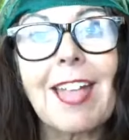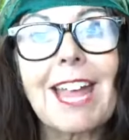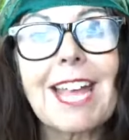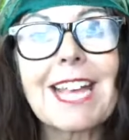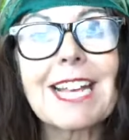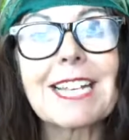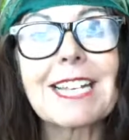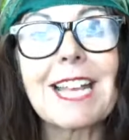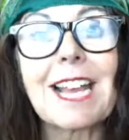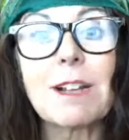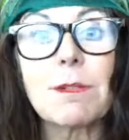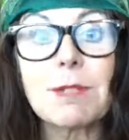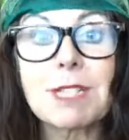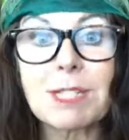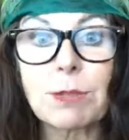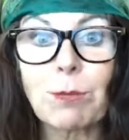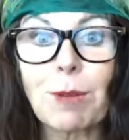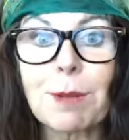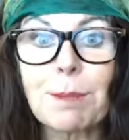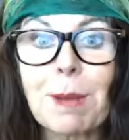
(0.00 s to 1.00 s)
and I
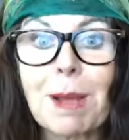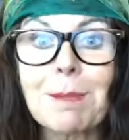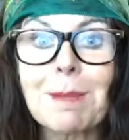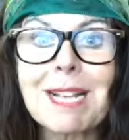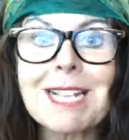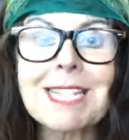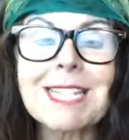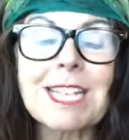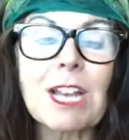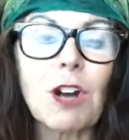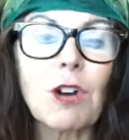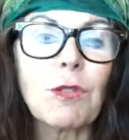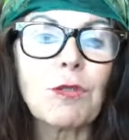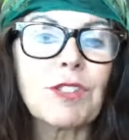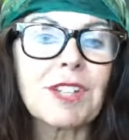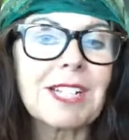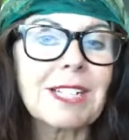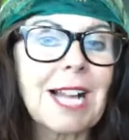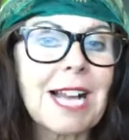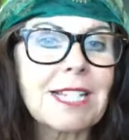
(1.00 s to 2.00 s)
went by
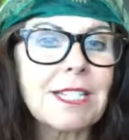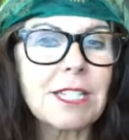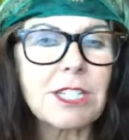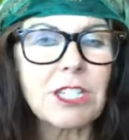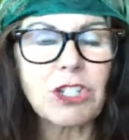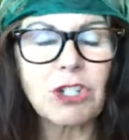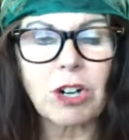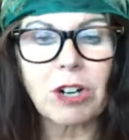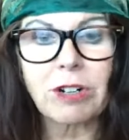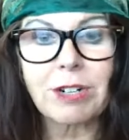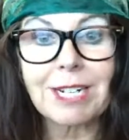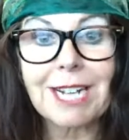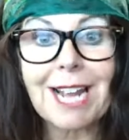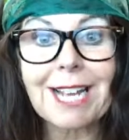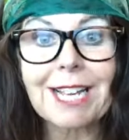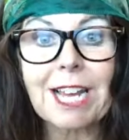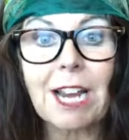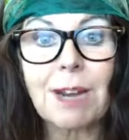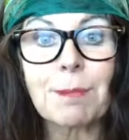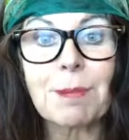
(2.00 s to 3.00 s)
myself. The classes started,
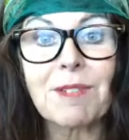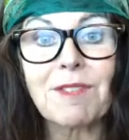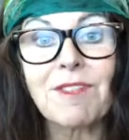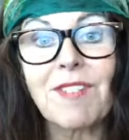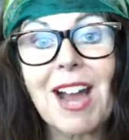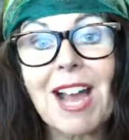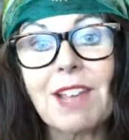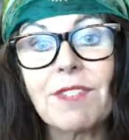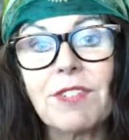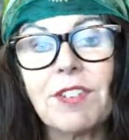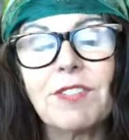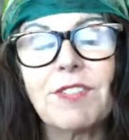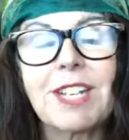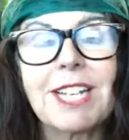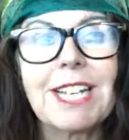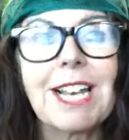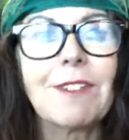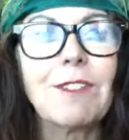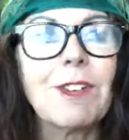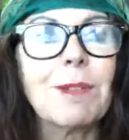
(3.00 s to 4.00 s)
I got up at
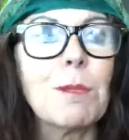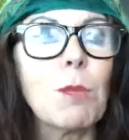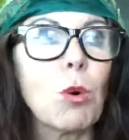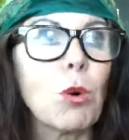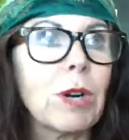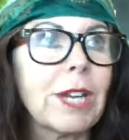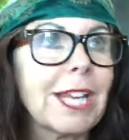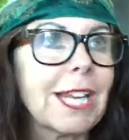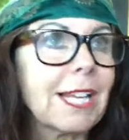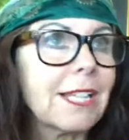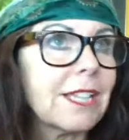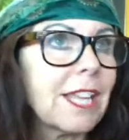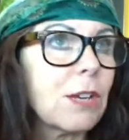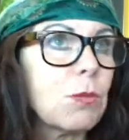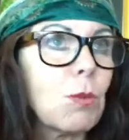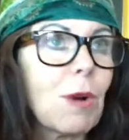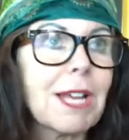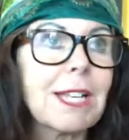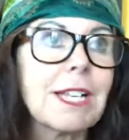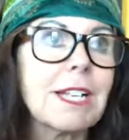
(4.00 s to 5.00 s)
5:15 every morning, and they
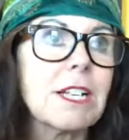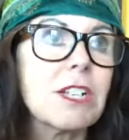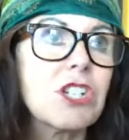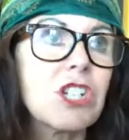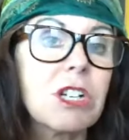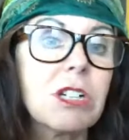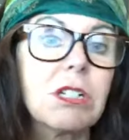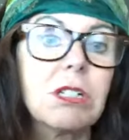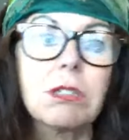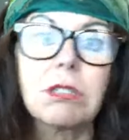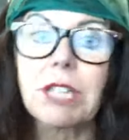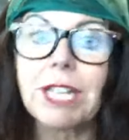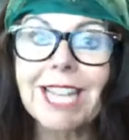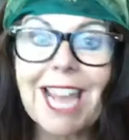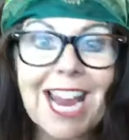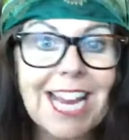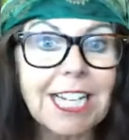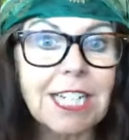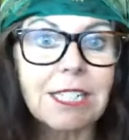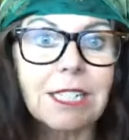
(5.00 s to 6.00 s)
went until
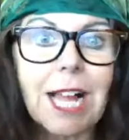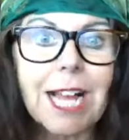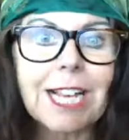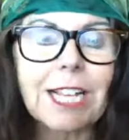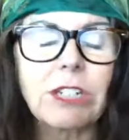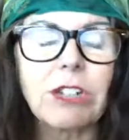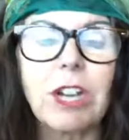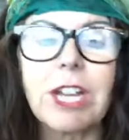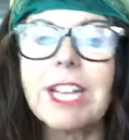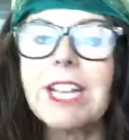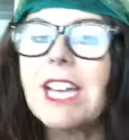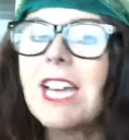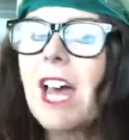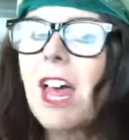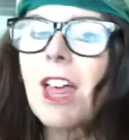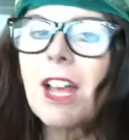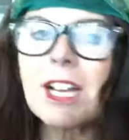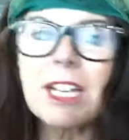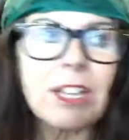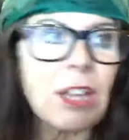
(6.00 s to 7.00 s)
like 8 o'clock at night.
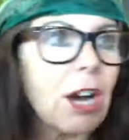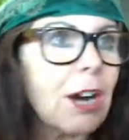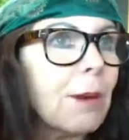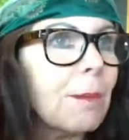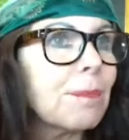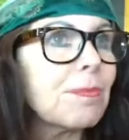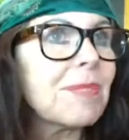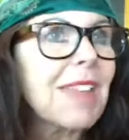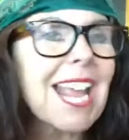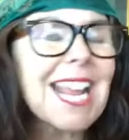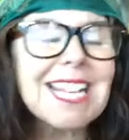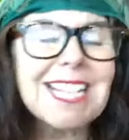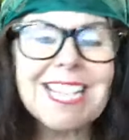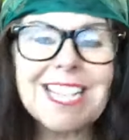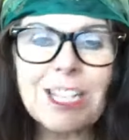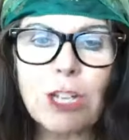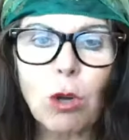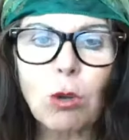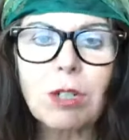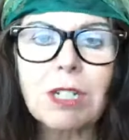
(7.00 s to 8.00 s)

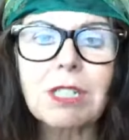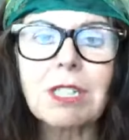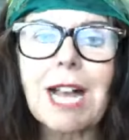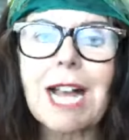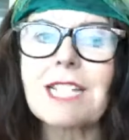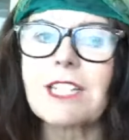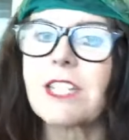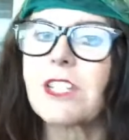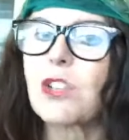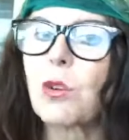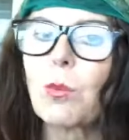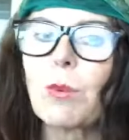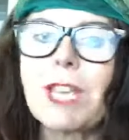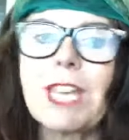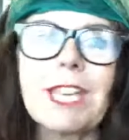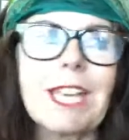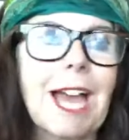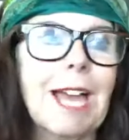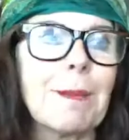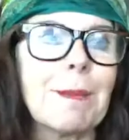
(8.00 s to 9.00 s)
18 yoga classes a
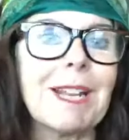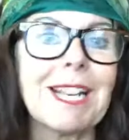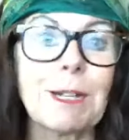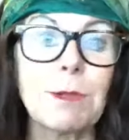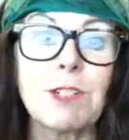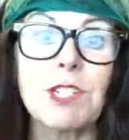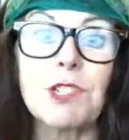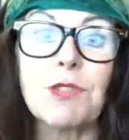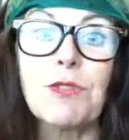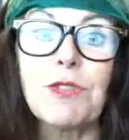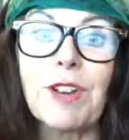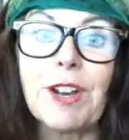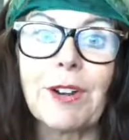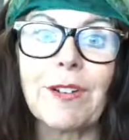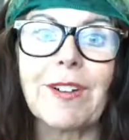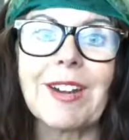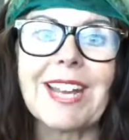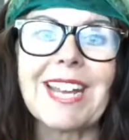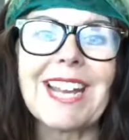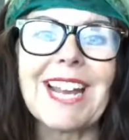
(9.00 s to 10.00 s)
week. It was
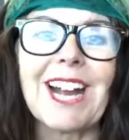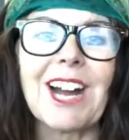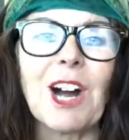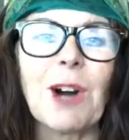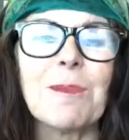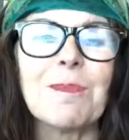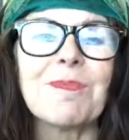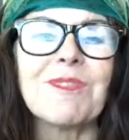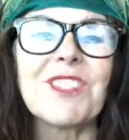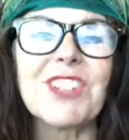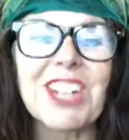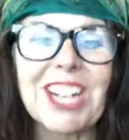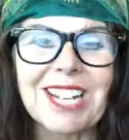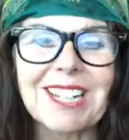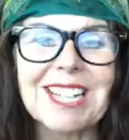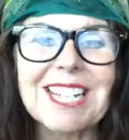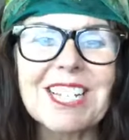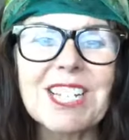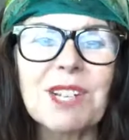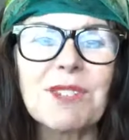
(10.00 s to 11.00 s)
very
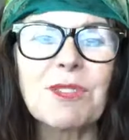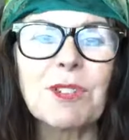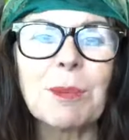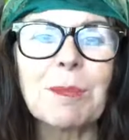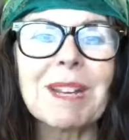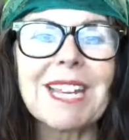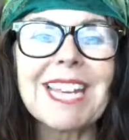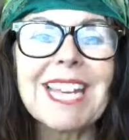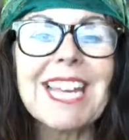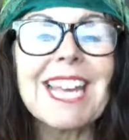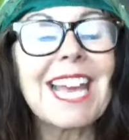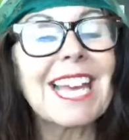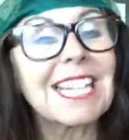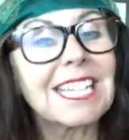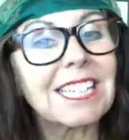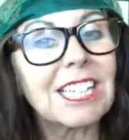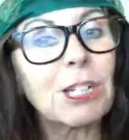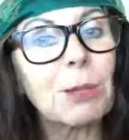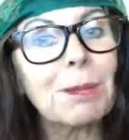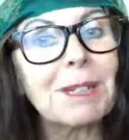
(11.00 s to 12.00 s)
challenging for me and
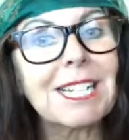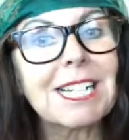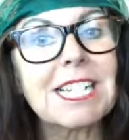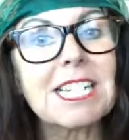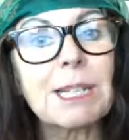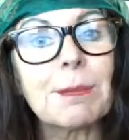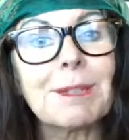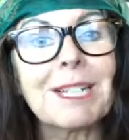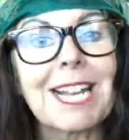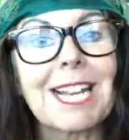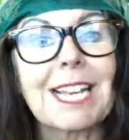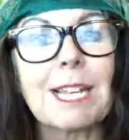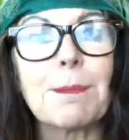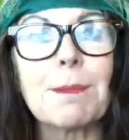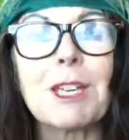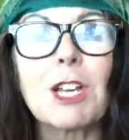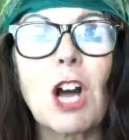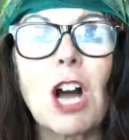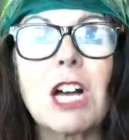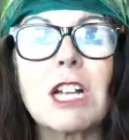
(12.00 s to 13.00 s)
a little bit intimidating
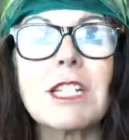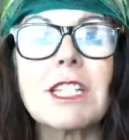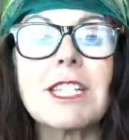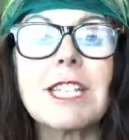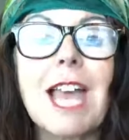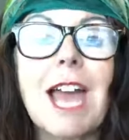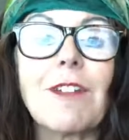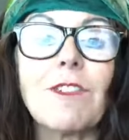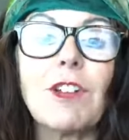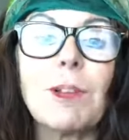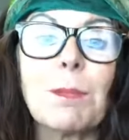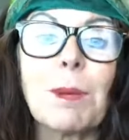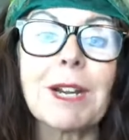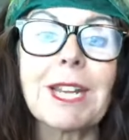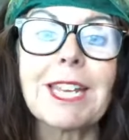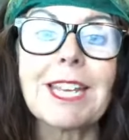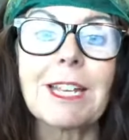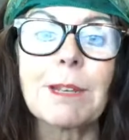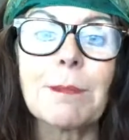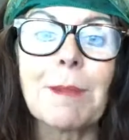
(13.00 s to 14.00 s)
because
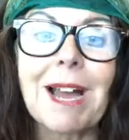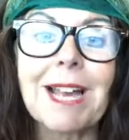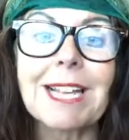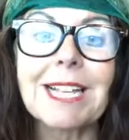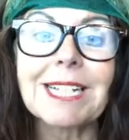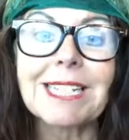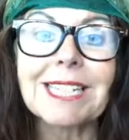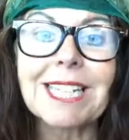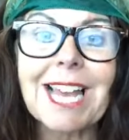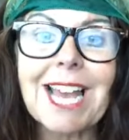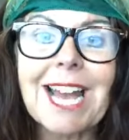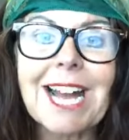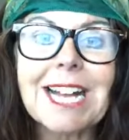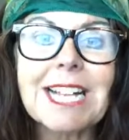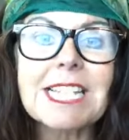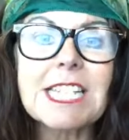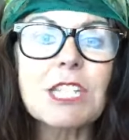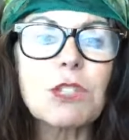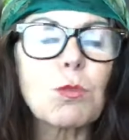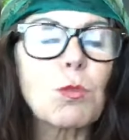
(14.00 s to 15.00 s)
everybody in my
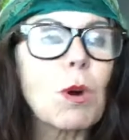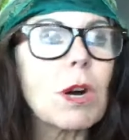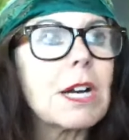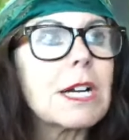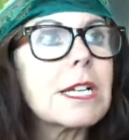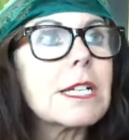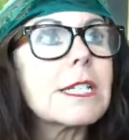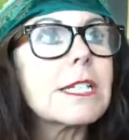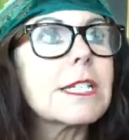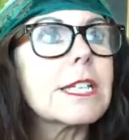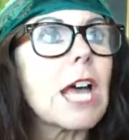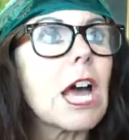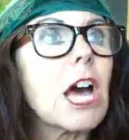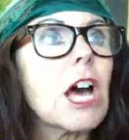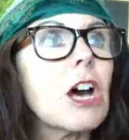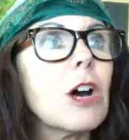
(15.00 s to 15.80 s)
class was